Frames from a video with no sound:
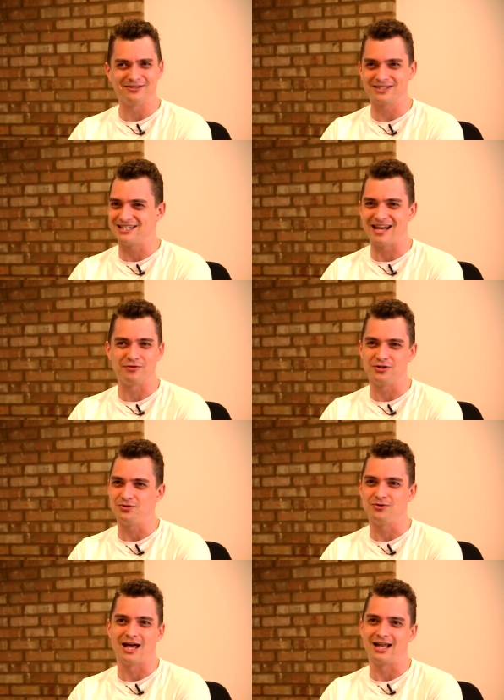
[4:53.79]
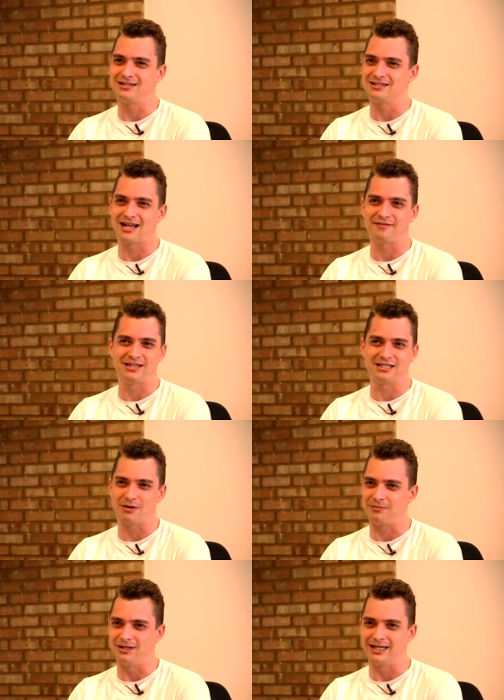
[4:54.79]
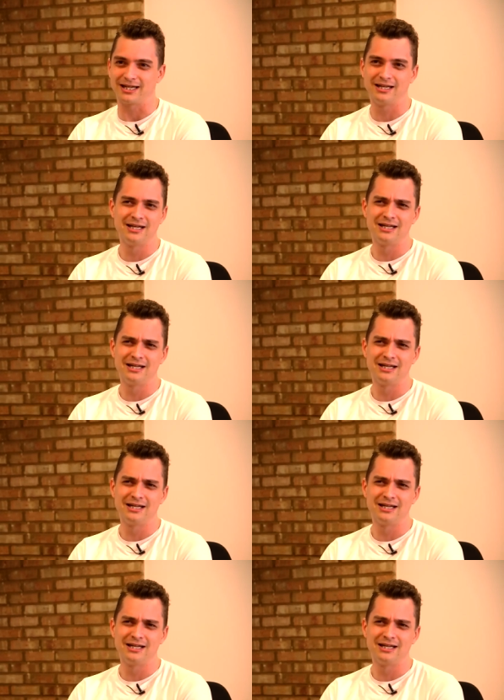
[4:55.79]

You just never do that, just having these public